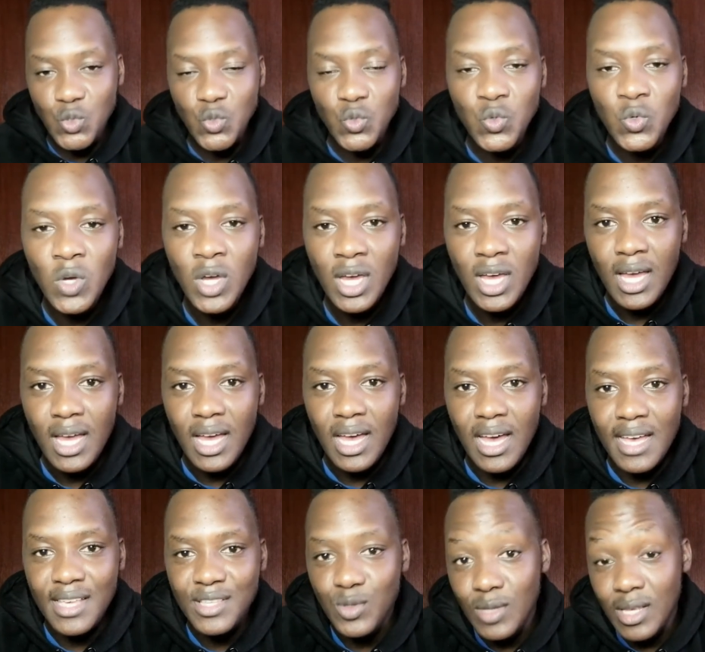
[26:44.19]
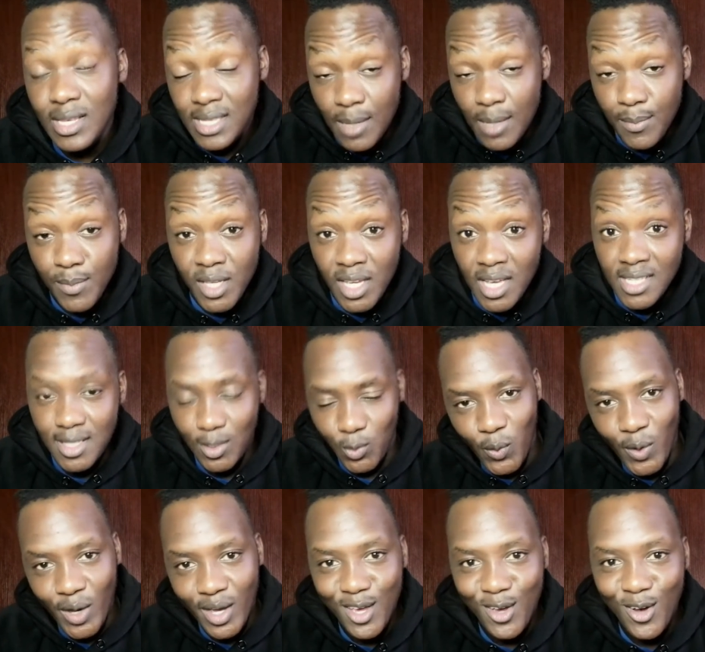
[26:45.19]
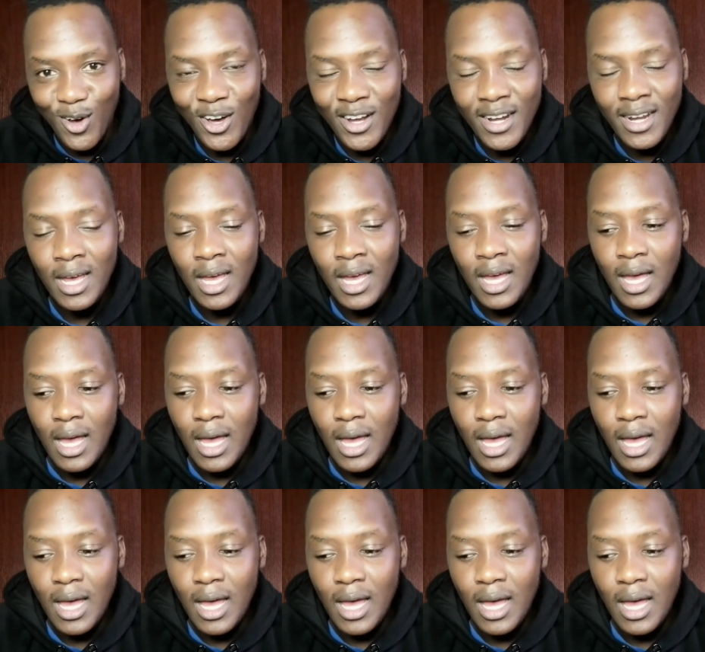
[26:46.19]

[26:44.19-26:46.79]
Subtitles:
do. So that's something else that we're working on.